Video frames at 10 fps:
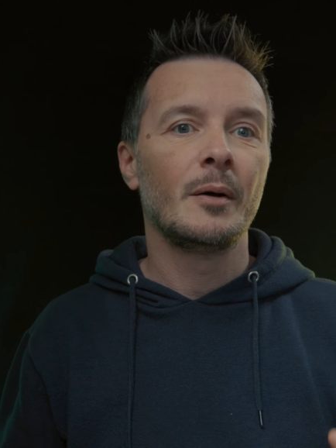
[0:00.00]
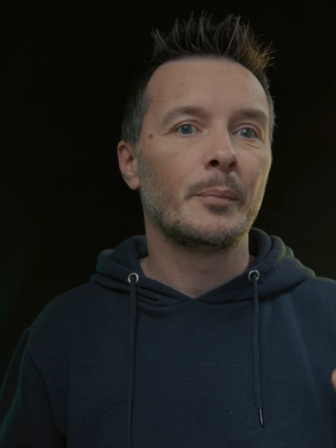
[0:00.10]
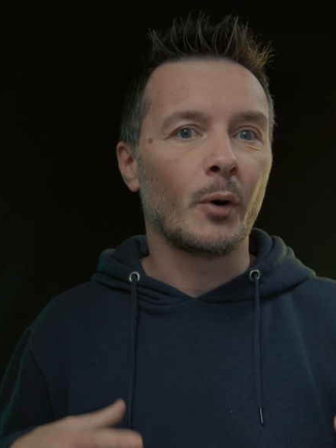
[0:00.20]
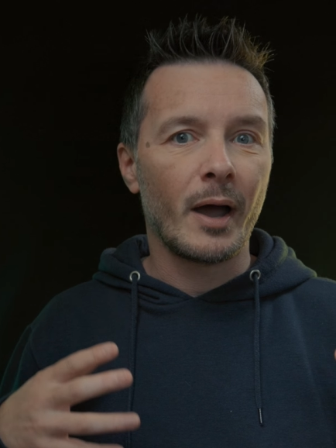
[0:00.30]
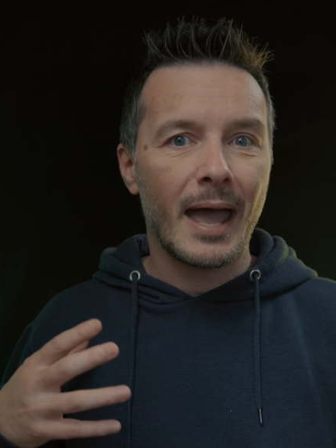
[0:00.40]

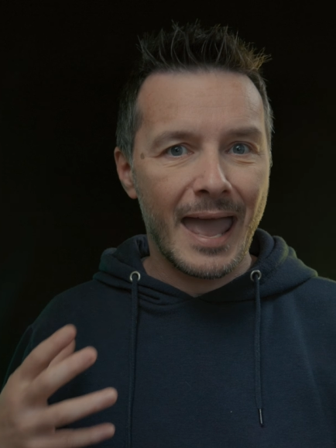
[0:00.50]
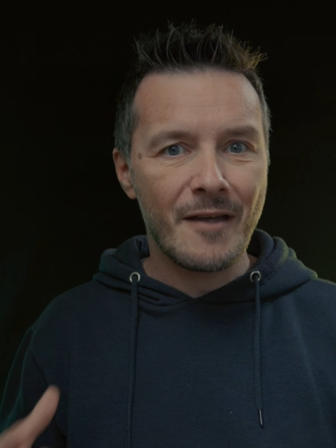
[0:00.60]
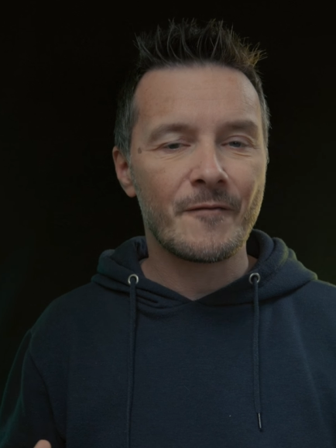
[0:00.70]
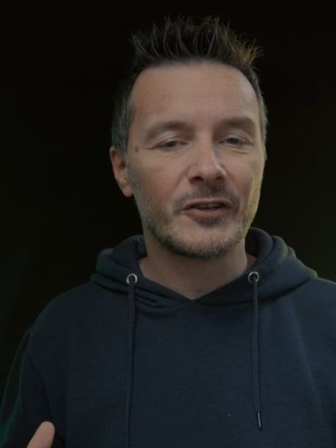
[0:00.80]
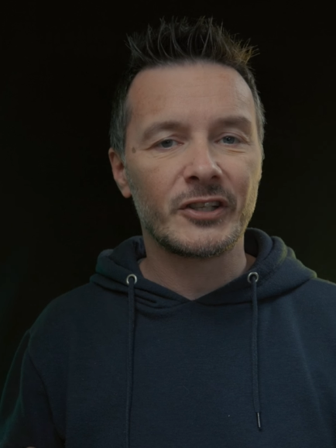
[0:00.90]
but
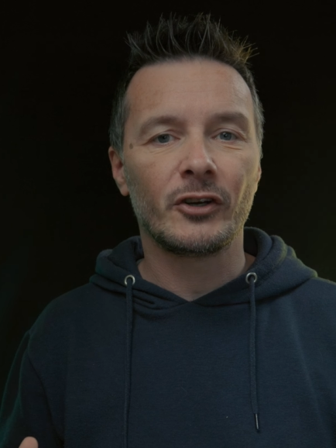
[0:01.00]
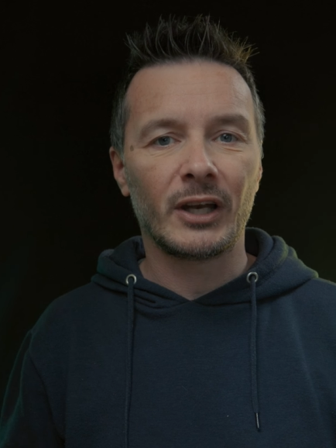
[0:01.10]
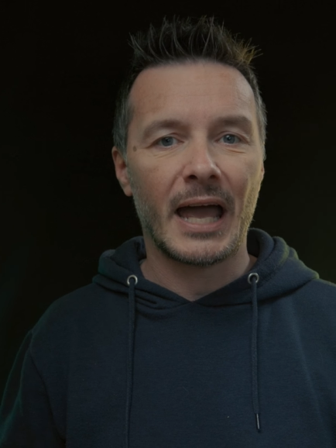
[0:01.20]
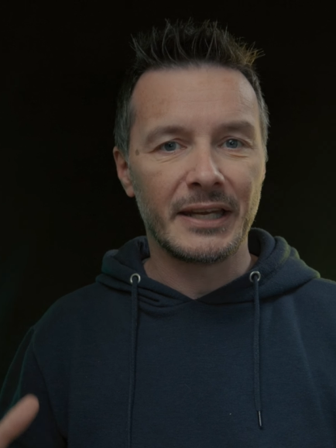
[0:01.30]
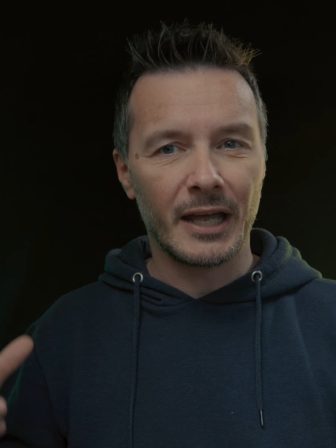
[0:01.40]
every
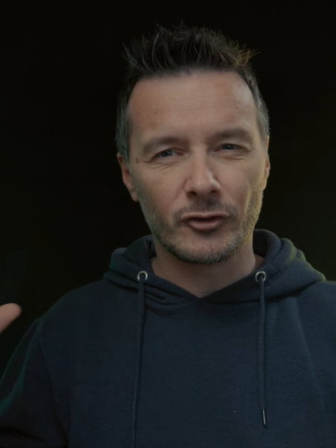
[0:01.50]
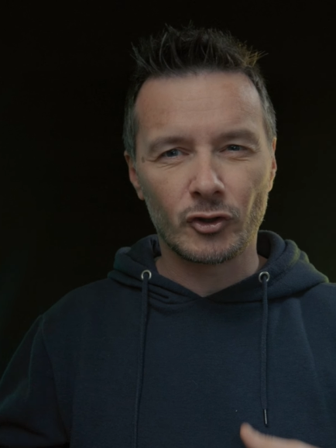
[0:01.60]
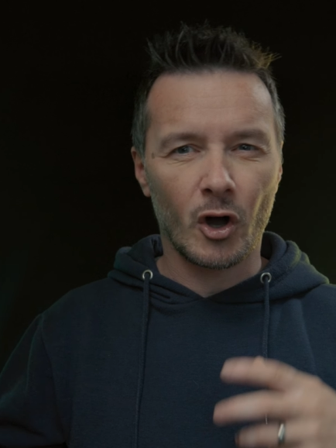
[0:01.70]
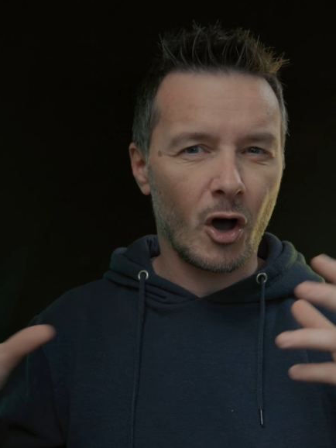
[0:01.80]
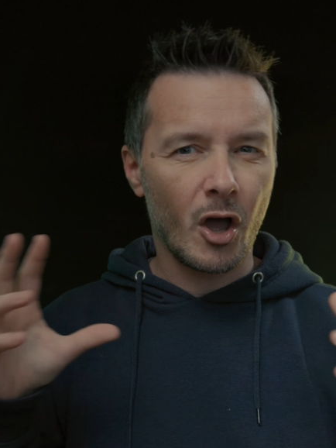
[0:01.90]
single edit has
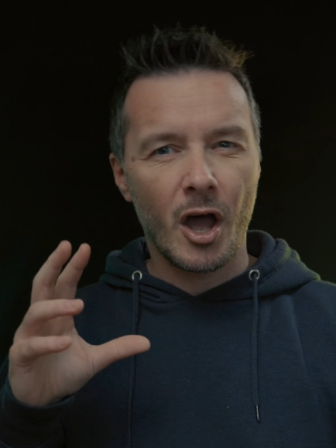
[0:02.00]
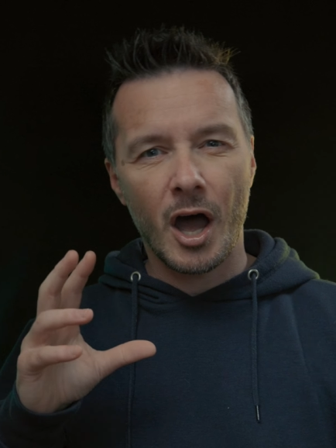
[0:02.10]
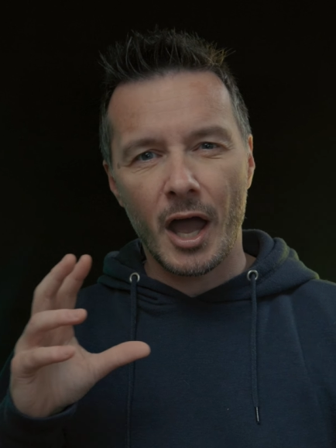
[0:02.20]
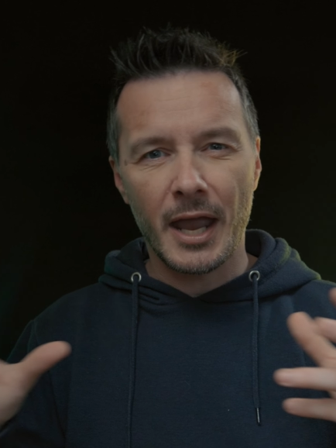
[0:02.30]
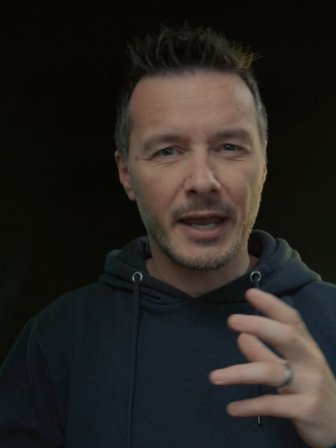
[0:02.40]
got
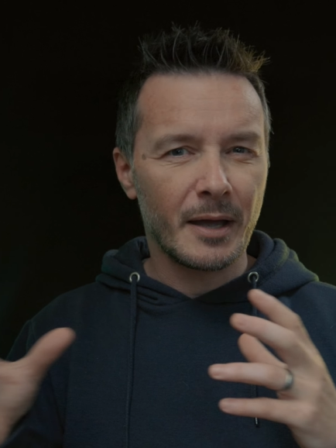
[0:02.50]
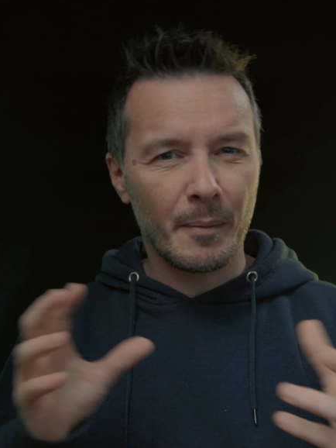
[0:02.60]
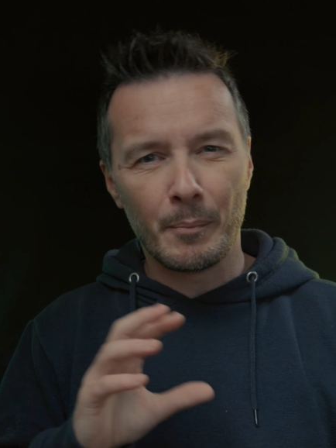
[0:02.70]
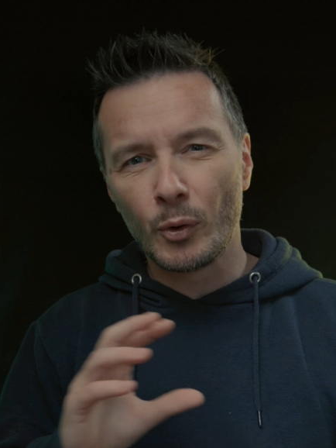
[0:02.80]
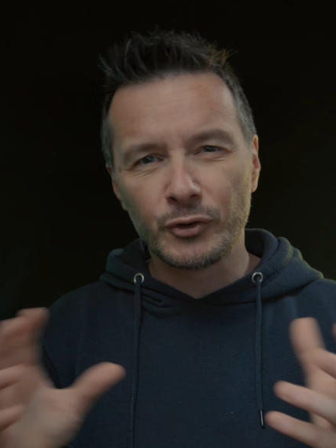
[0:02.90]
a
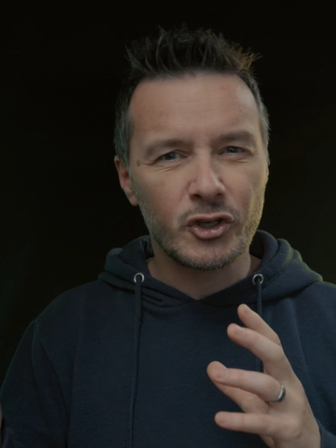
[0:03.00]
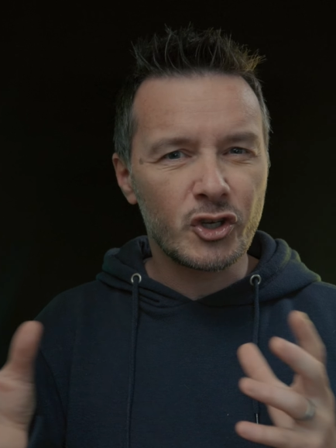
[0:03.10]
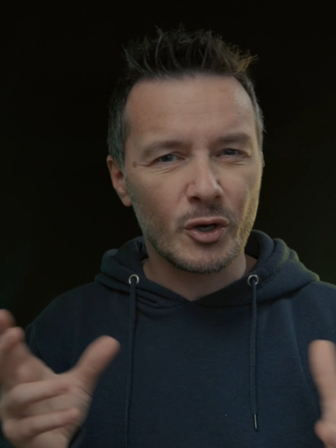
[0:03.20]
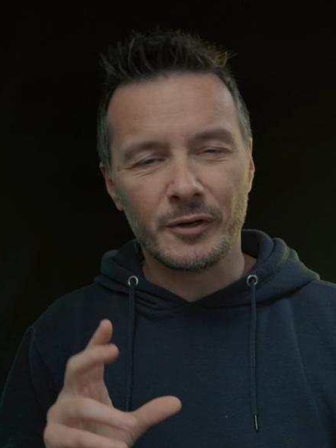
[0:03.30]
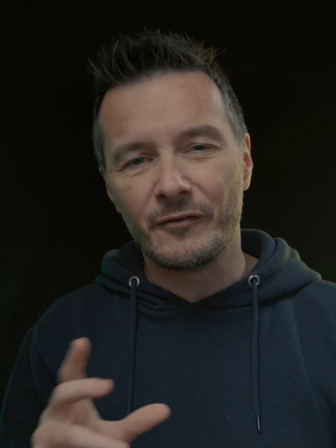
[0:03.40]

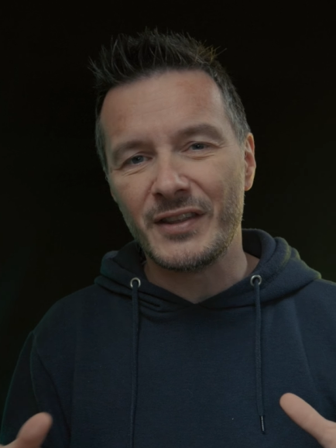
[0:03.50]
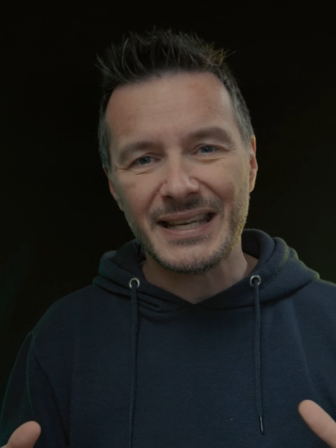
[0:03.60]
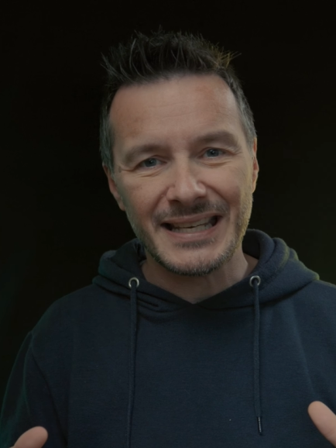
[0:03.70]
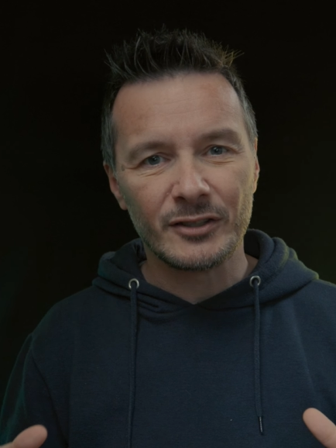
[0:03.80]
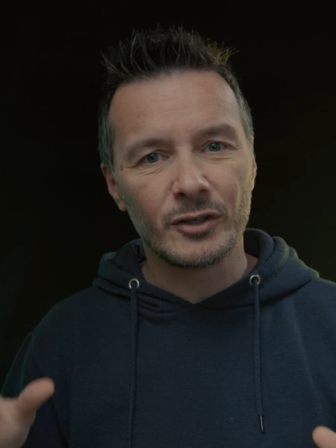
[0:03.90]
multitude of
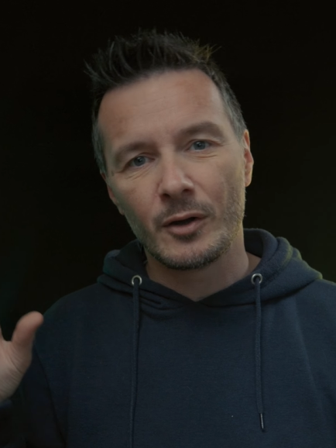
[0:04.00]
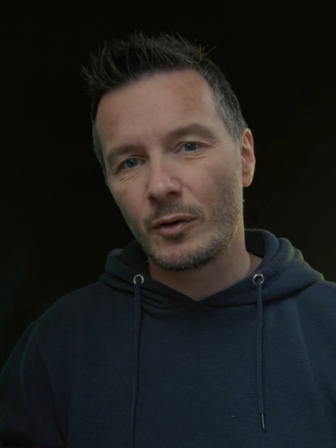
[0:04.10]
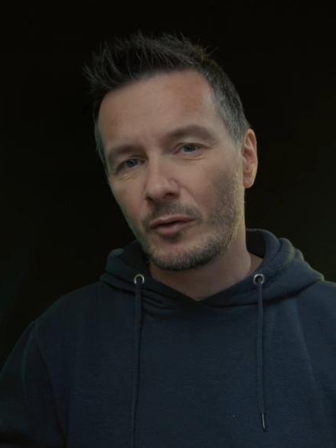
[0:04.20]
these